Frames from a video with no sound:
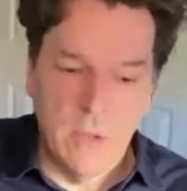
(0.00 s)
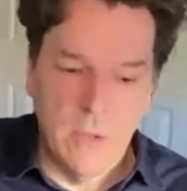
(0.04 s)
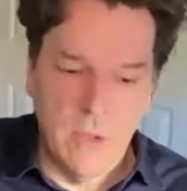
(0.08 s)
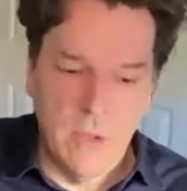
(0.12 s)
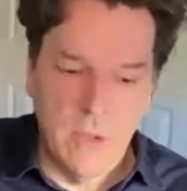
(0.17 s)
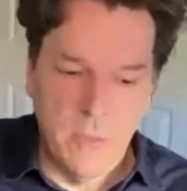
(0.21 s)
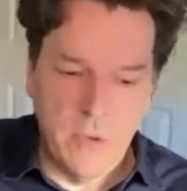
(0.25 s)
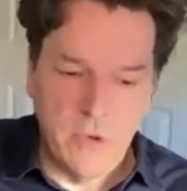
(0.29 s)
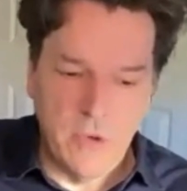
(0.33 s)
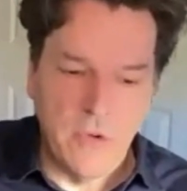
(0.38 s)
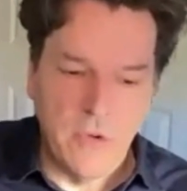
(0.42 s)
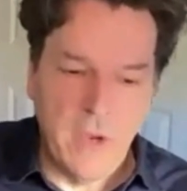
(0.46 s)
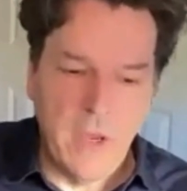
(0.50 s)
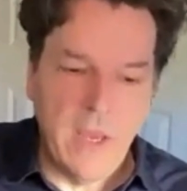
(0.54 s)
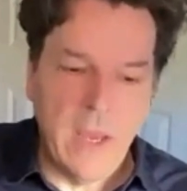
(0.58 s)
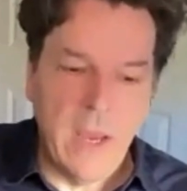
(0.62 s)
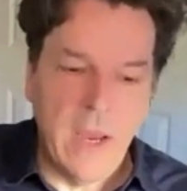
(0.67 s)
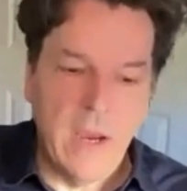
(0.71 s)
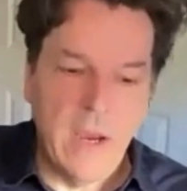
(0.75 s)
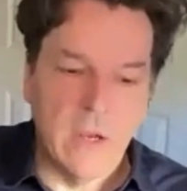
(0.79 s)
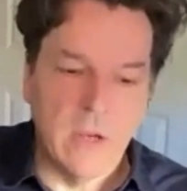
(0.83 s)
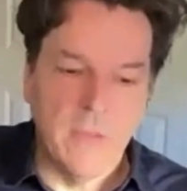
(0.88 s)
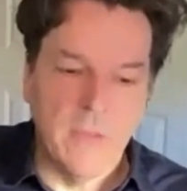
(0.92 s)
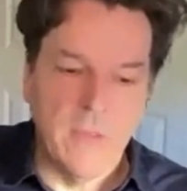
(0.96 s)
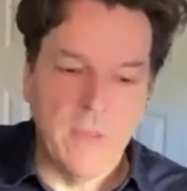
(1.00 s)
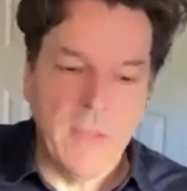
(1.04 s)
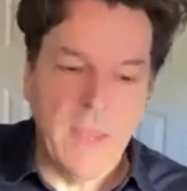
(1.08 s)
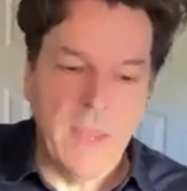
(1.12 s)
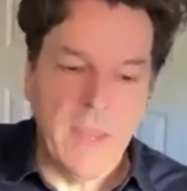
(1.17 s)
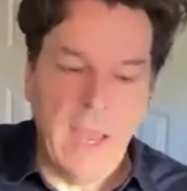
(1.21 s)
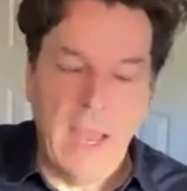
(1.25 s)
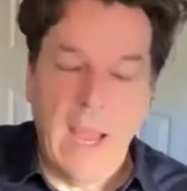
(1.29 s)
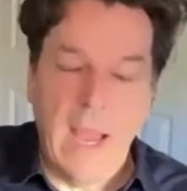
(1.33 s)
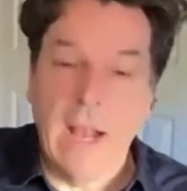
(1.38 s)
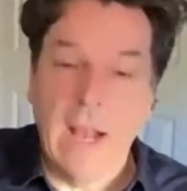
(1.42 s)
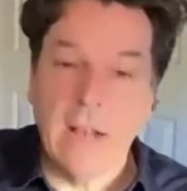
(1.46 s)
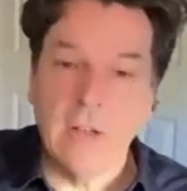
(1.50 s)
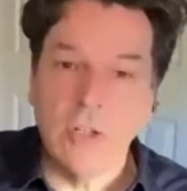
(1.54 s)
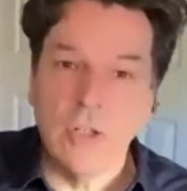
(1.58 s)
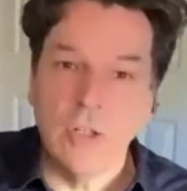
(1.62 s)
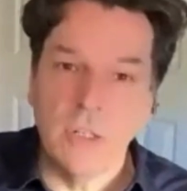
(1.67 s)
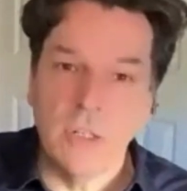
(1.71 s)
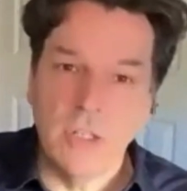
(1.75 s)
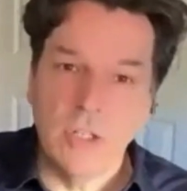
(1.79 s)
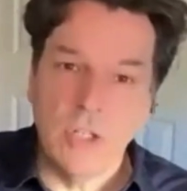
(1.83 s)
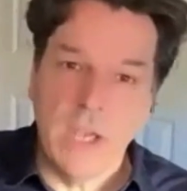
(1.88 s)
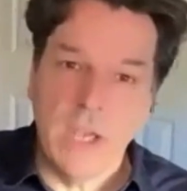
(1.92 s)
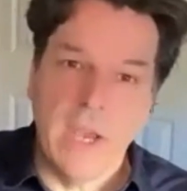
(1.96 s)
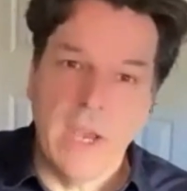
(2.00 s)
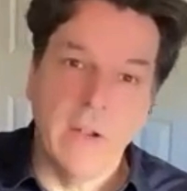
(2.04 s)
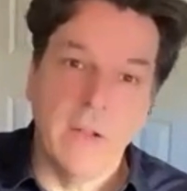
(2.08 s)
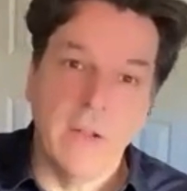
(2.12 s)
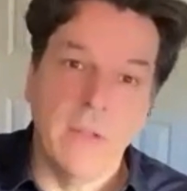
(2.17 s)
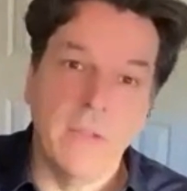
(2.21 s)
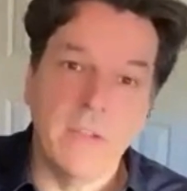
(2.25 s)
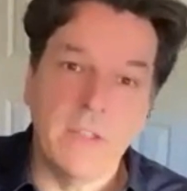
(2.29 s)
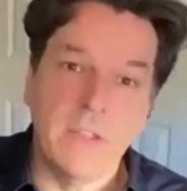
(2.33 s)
portray a character that they actually channel the